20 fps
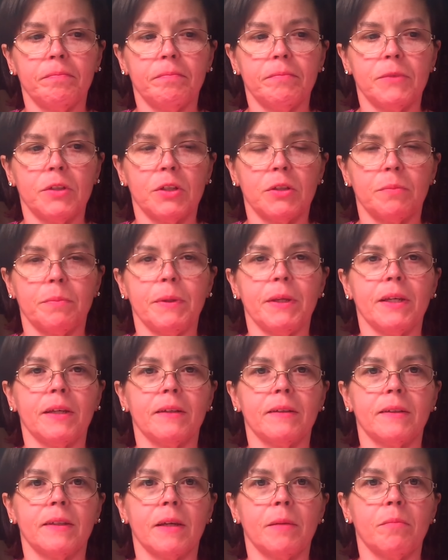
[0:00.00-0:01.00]
Just
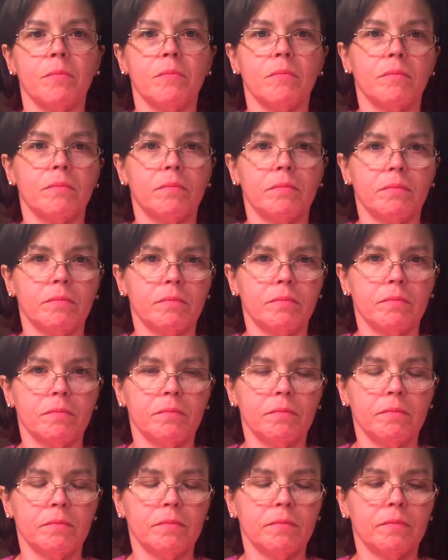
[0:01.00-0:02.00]
because I
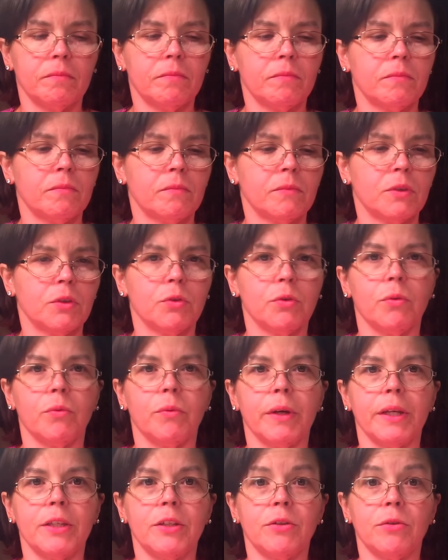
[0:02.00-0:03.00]
do it
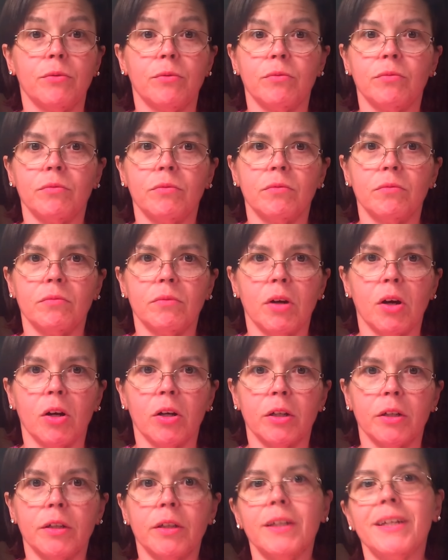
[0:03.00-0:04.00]
way too
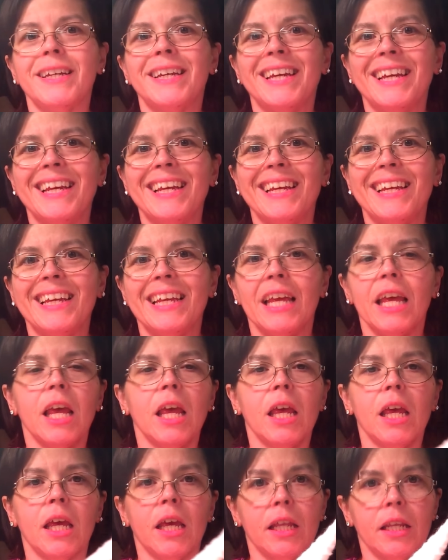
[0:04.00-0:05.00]
hard.
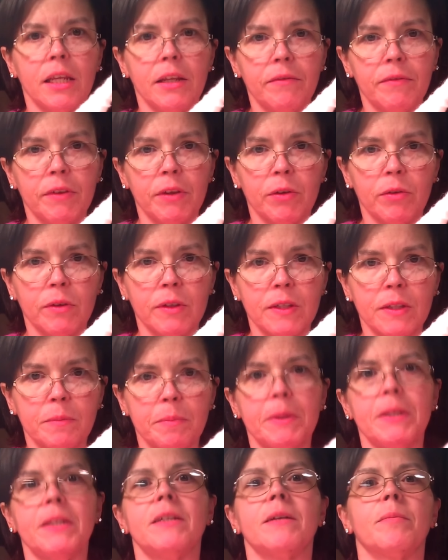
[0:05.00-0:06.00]
And even though this
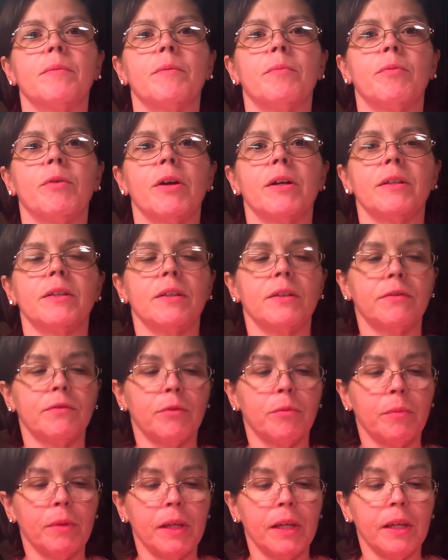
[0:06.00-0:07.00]
speeds up the process for
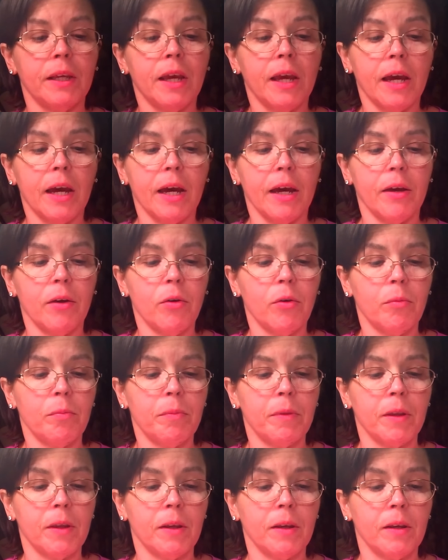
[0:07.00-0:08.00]
me, I hope
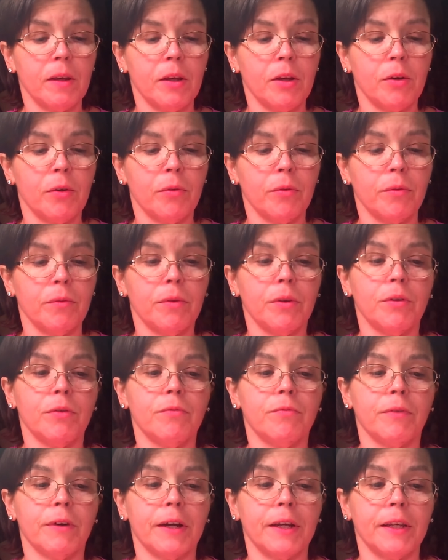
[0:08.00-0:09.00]
that you
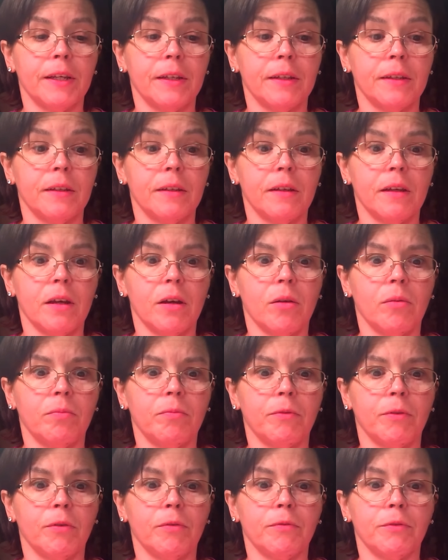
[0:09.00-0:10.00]
find it
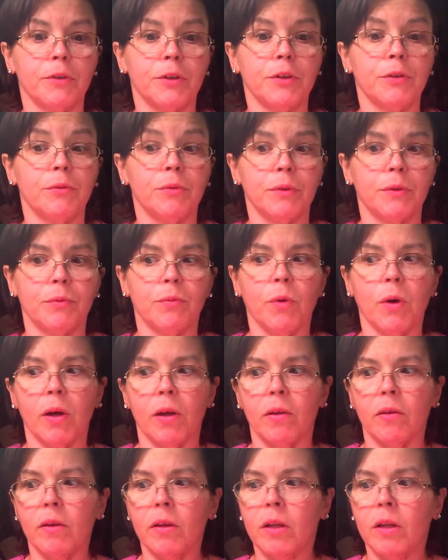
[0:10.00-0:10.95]
helpful for you as well.